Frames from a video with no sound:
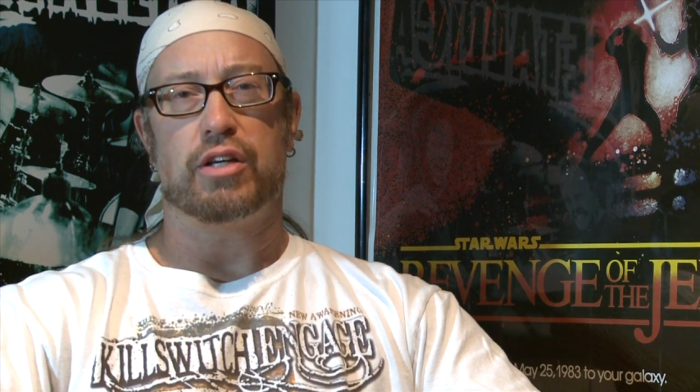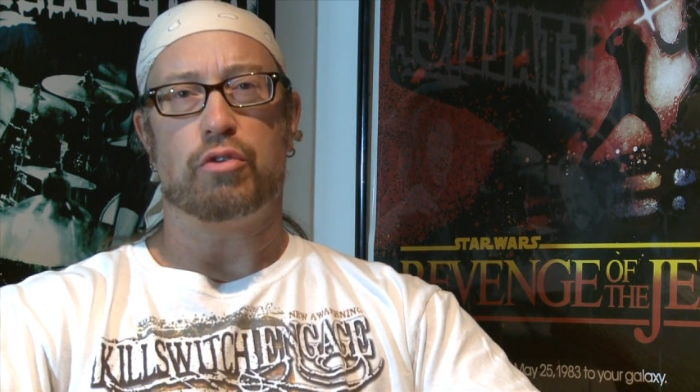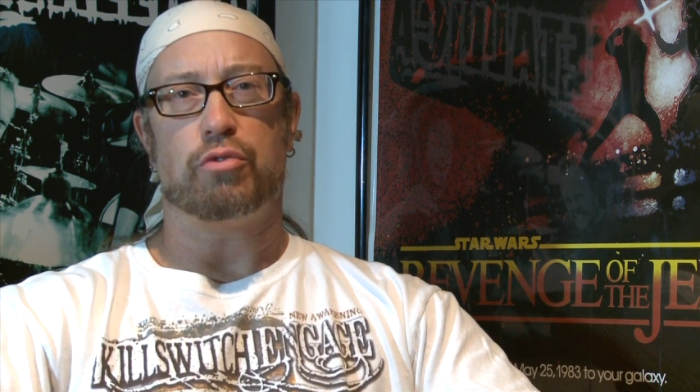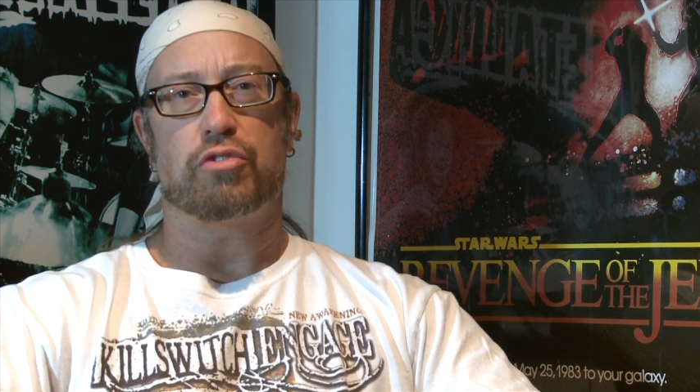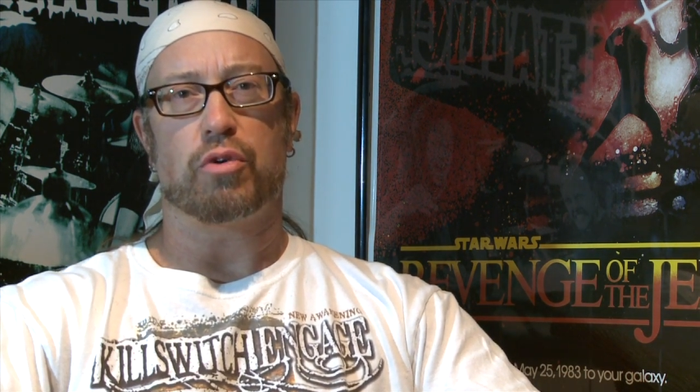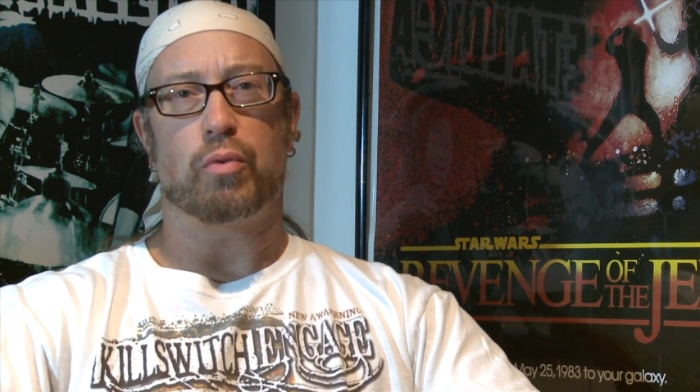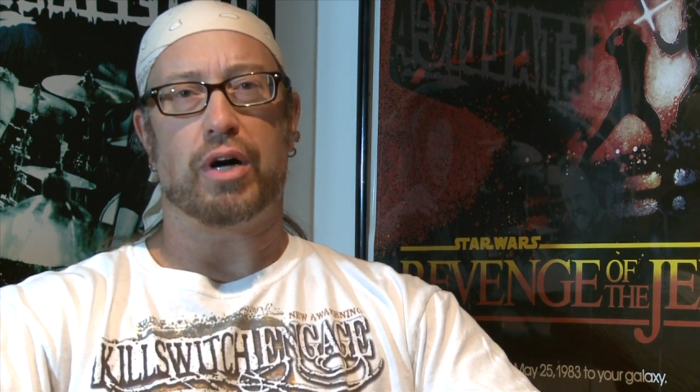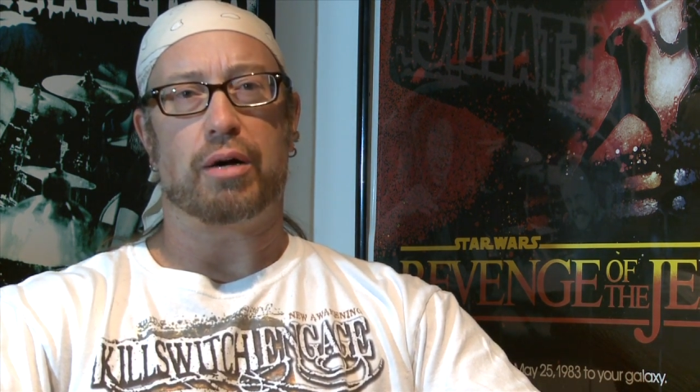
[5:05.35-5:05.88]

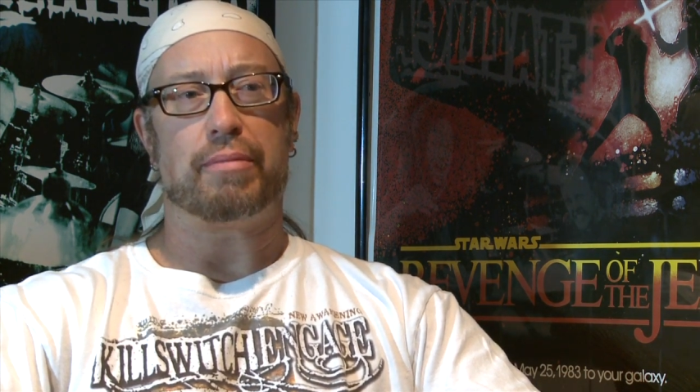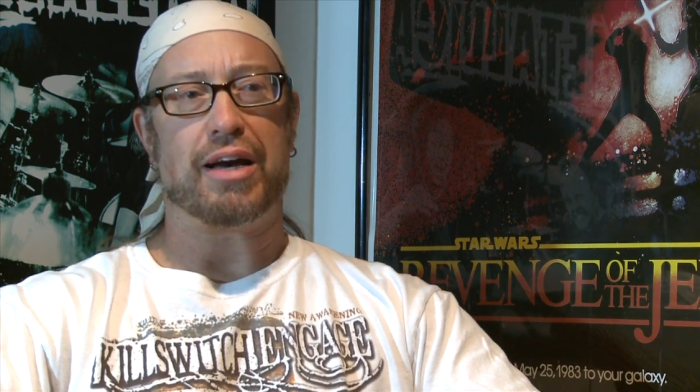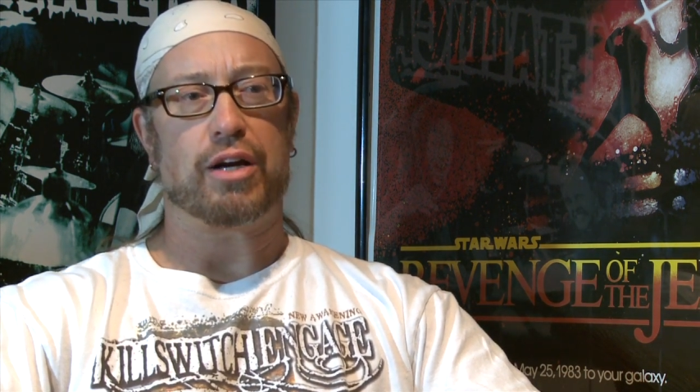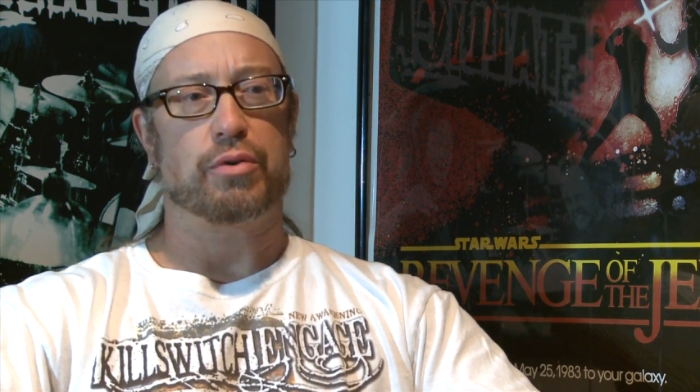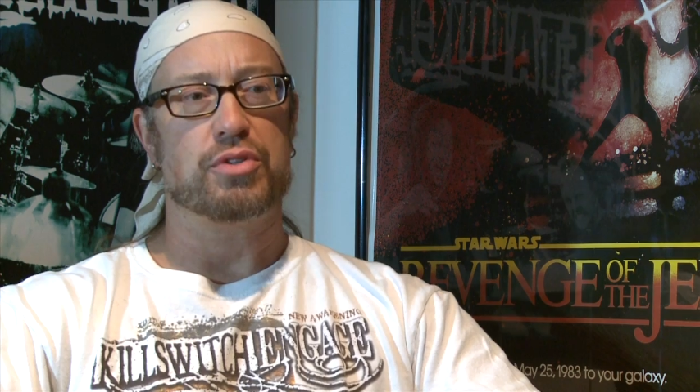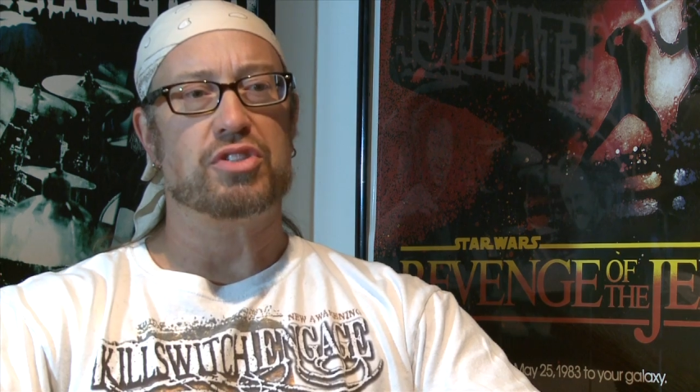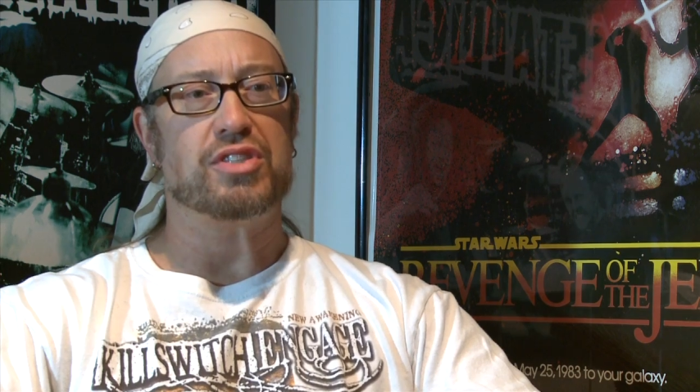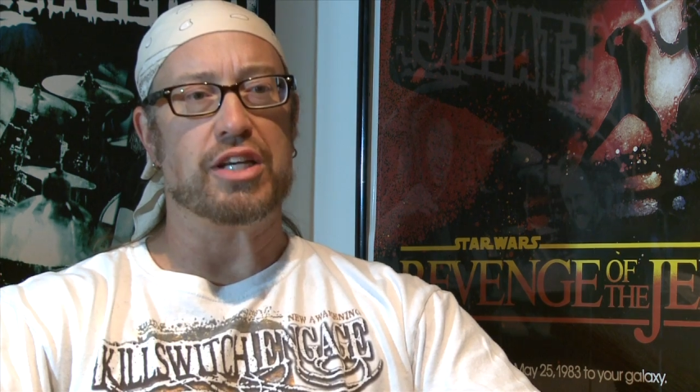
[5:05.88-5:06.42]
used a while back,
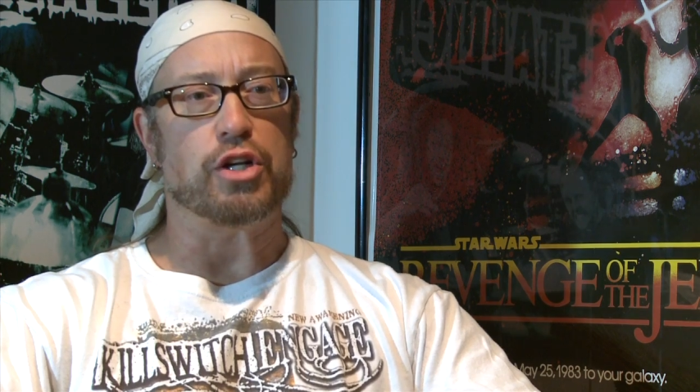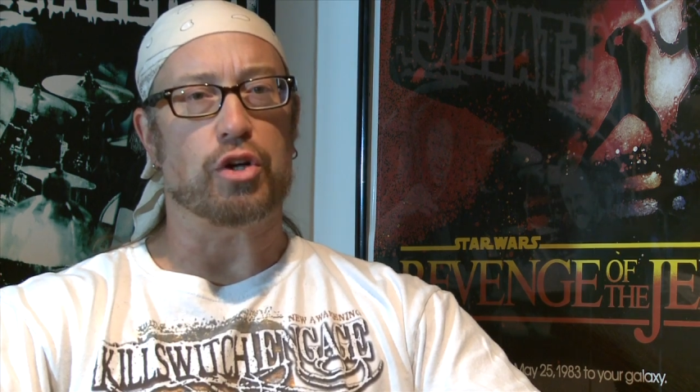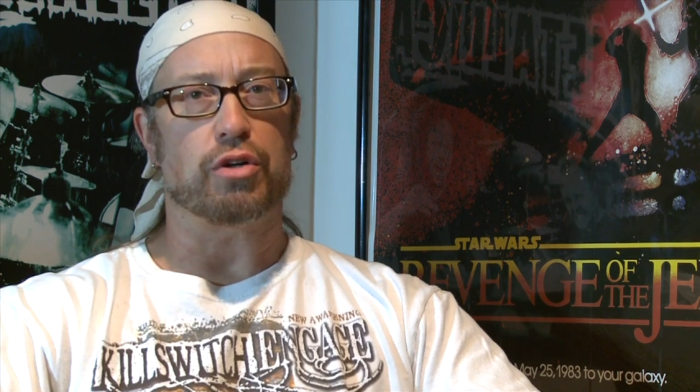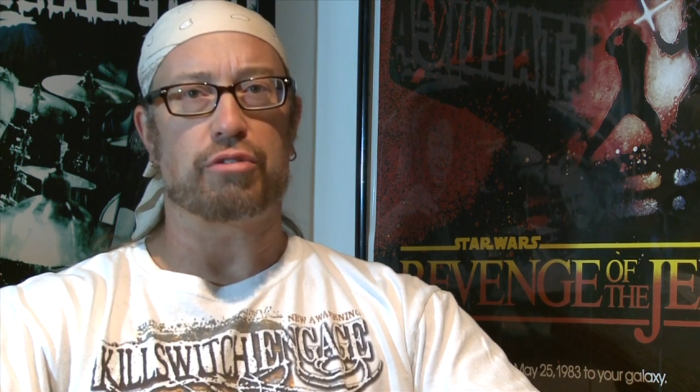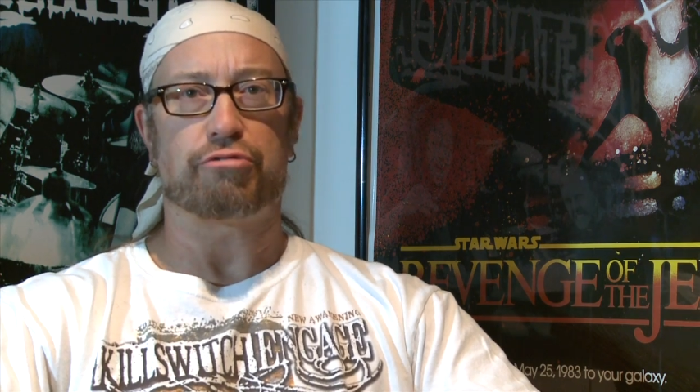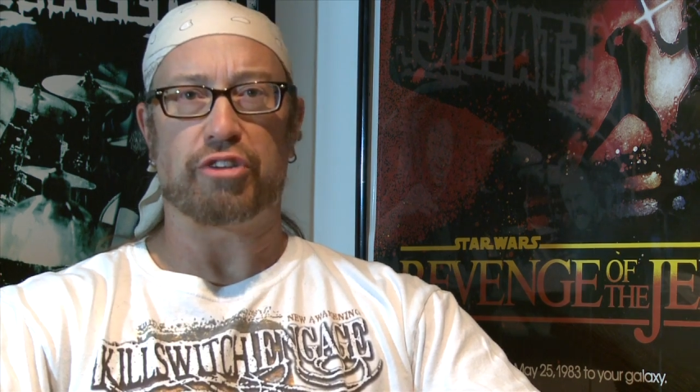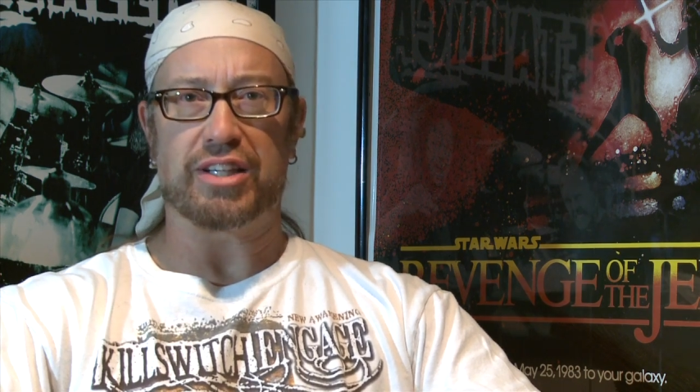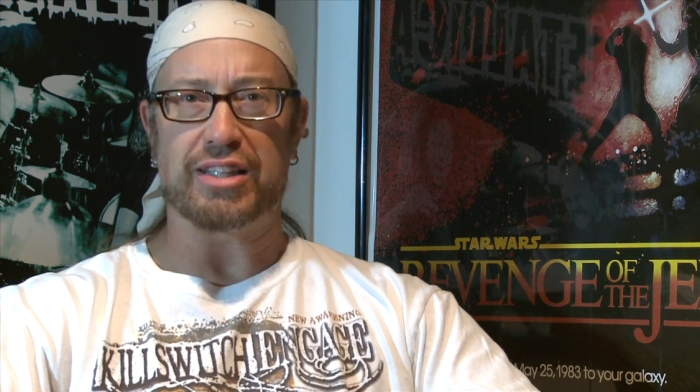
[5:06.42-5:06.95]

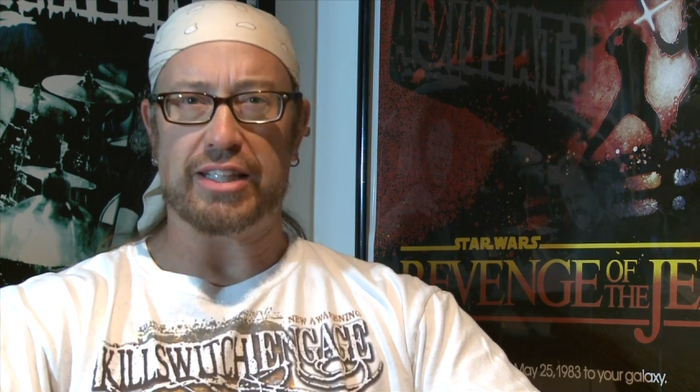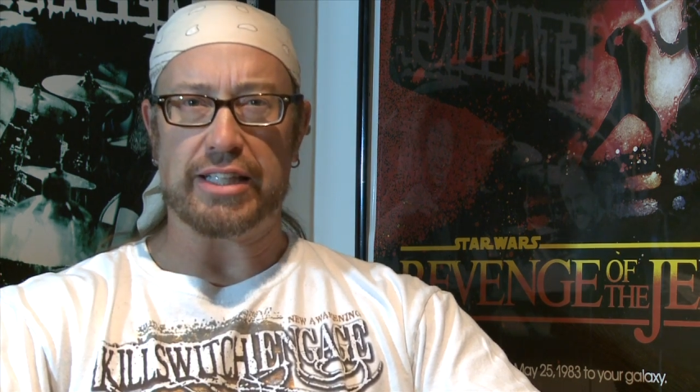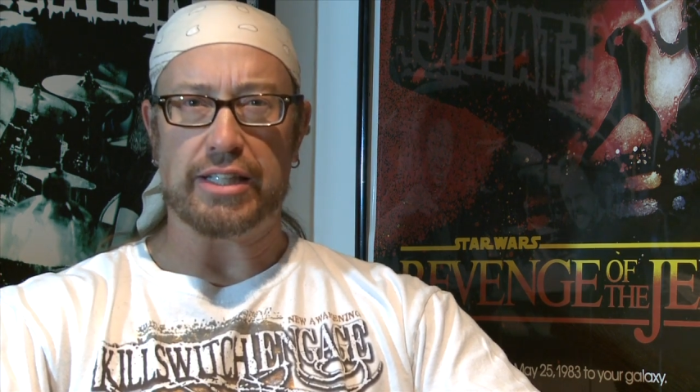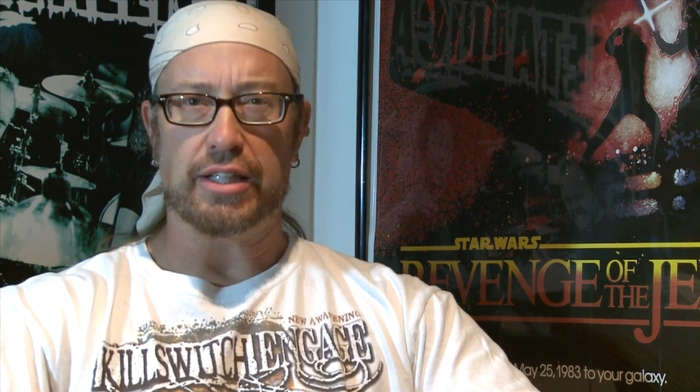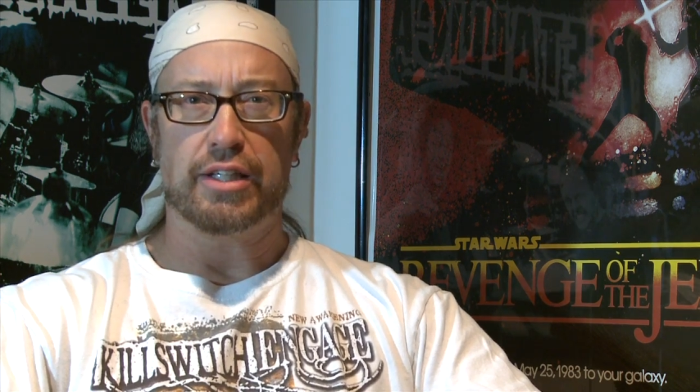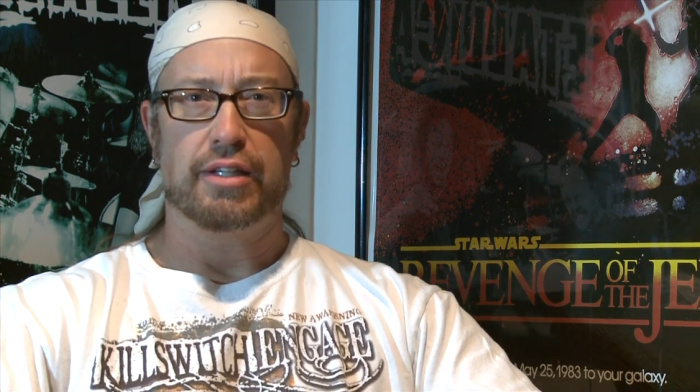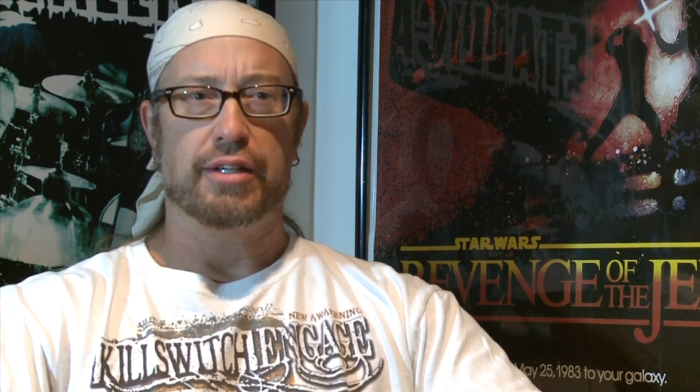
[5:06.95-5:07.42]
seeker friendly,